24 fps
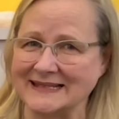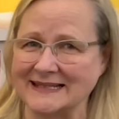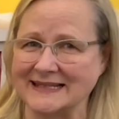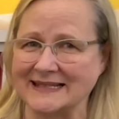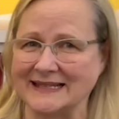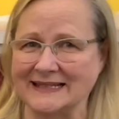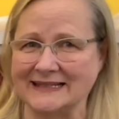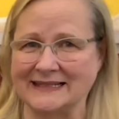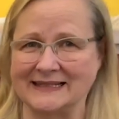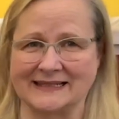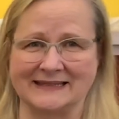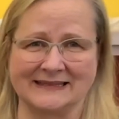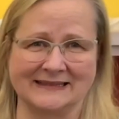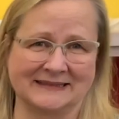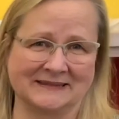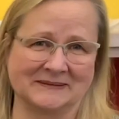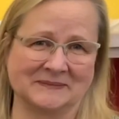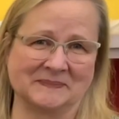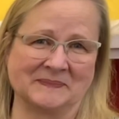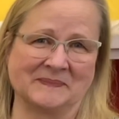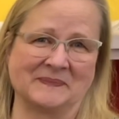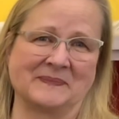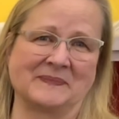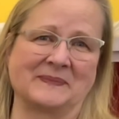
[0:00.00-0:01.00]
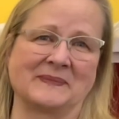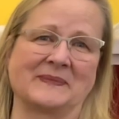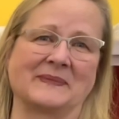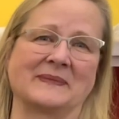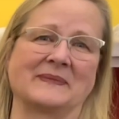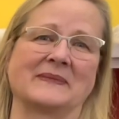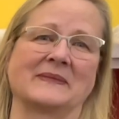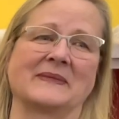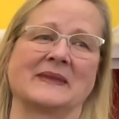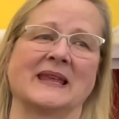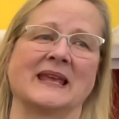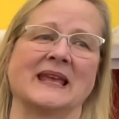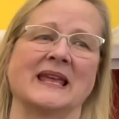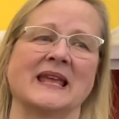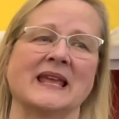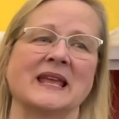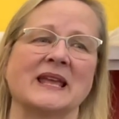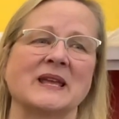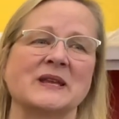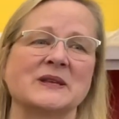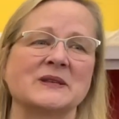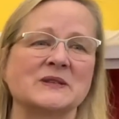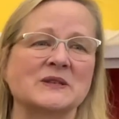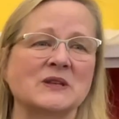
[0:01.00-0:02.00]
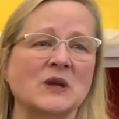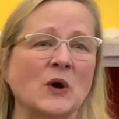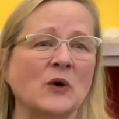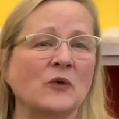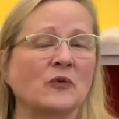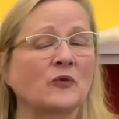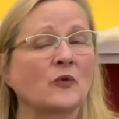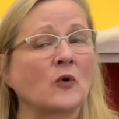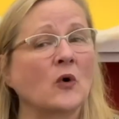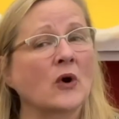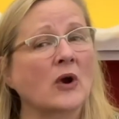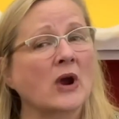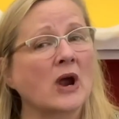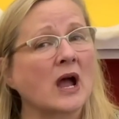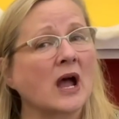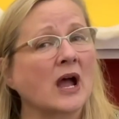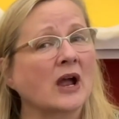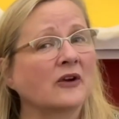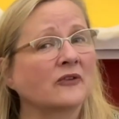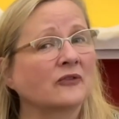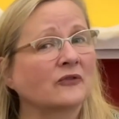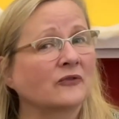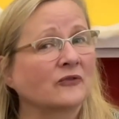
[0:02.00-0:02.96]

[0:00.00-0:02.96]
it? So for our